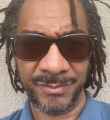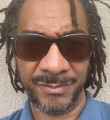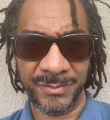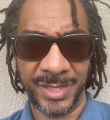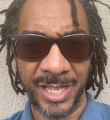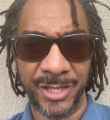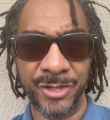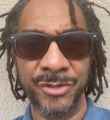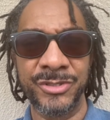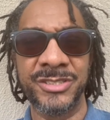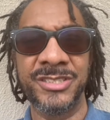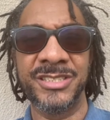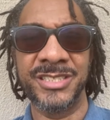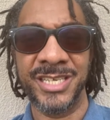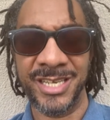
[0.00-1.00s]
that you
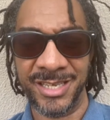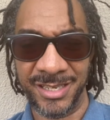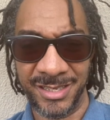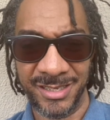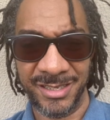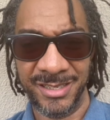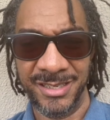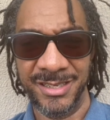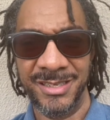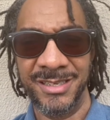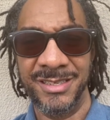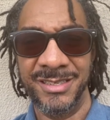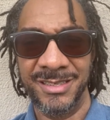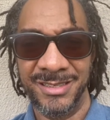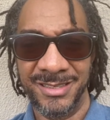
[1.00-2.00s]
see
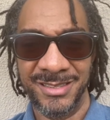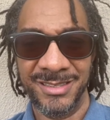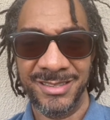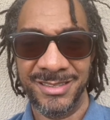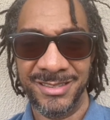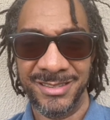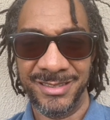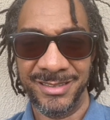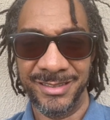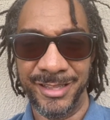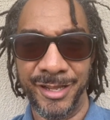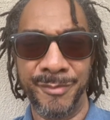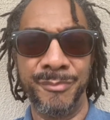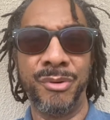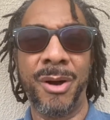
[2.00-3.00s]

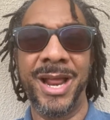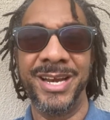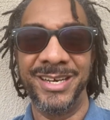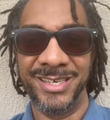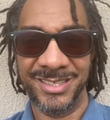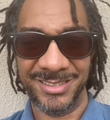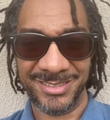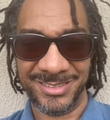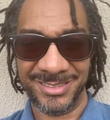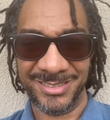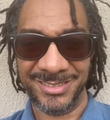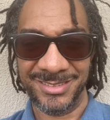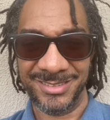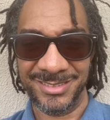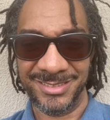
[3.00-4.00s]
their brightness.
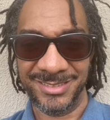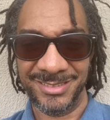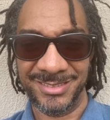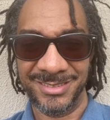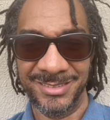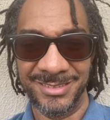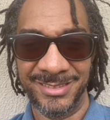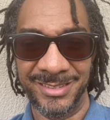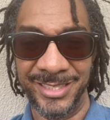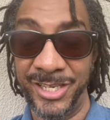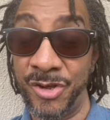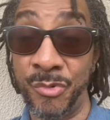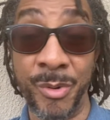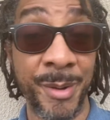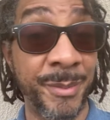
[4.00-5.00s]
Leo
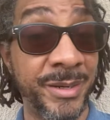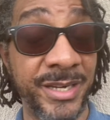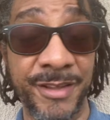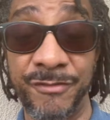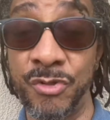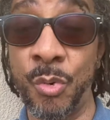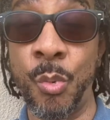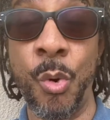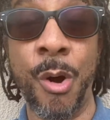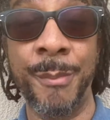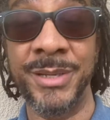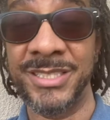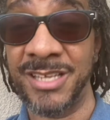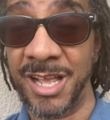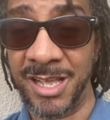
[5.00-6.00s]
women give the
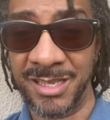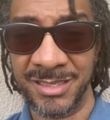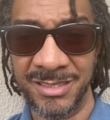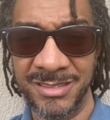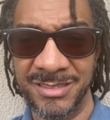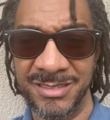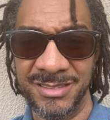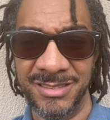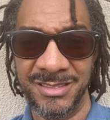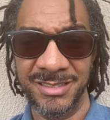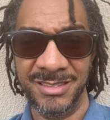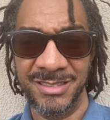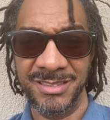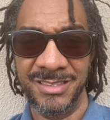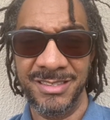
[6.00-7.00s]
warmest hugs.
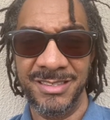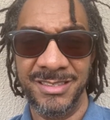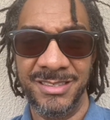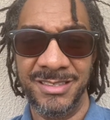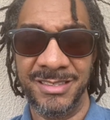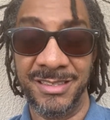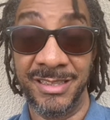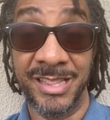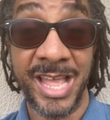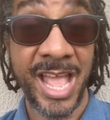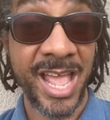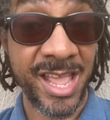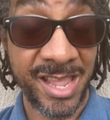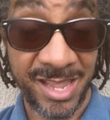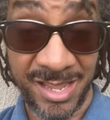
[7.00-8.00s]

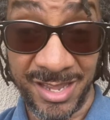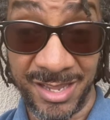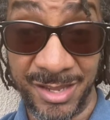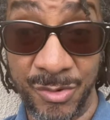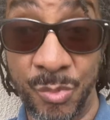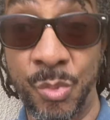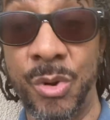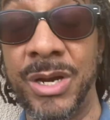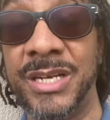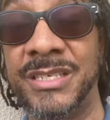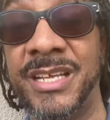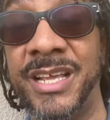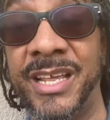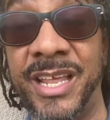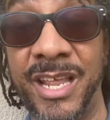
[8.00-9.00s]
They want to
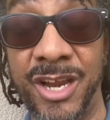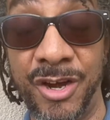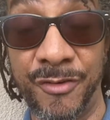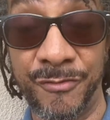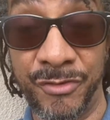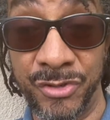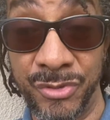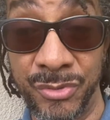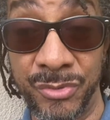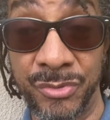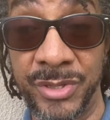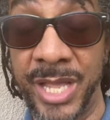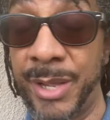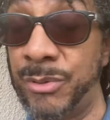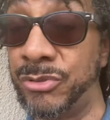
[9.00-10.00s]
take care of you.
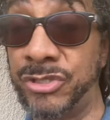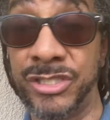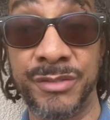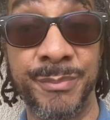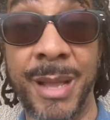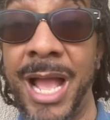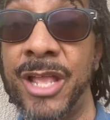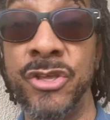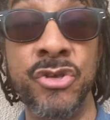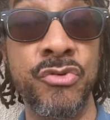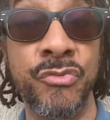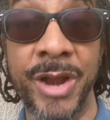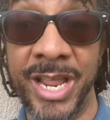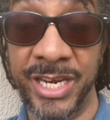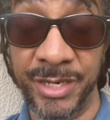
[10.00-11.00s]
They will just buy you
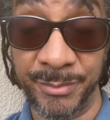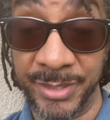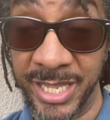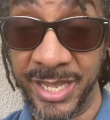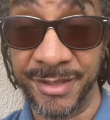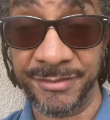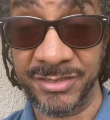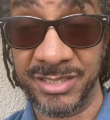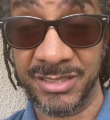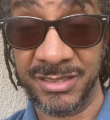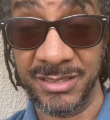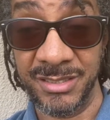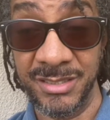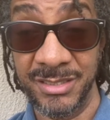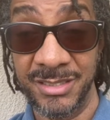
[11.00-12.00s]
random gifts.
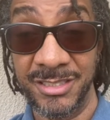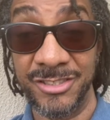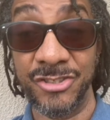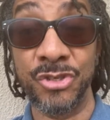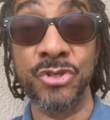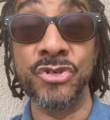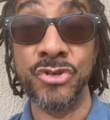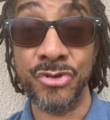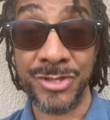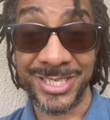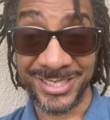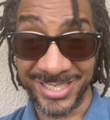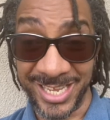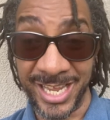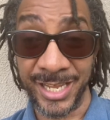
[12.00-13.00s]
So do the
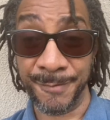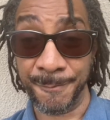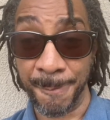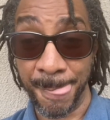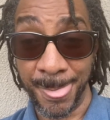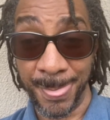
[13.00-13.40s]
same,